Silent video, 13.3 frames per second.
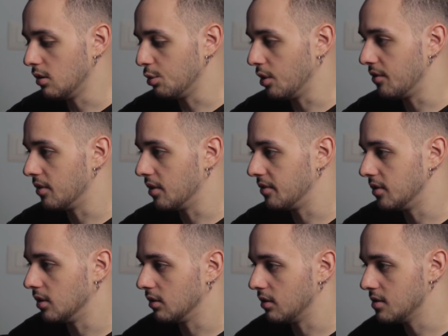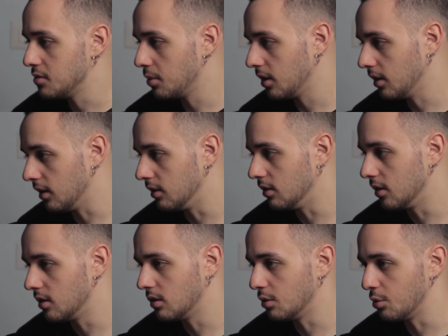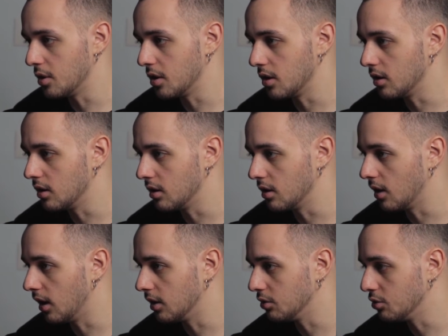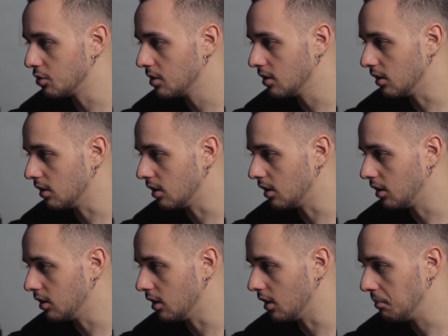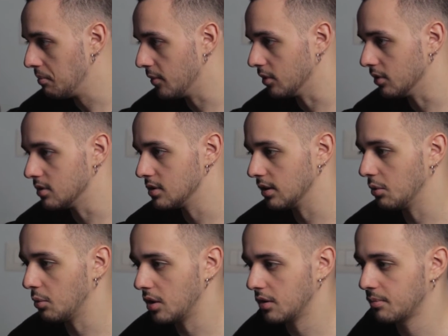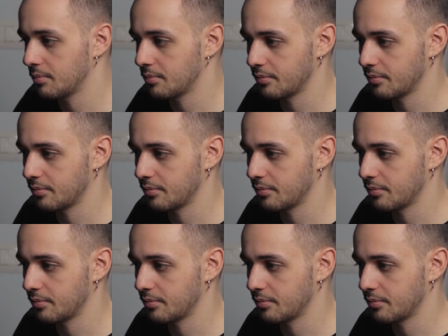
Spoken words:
350 on this one and 300, I think, yeah, on this other one.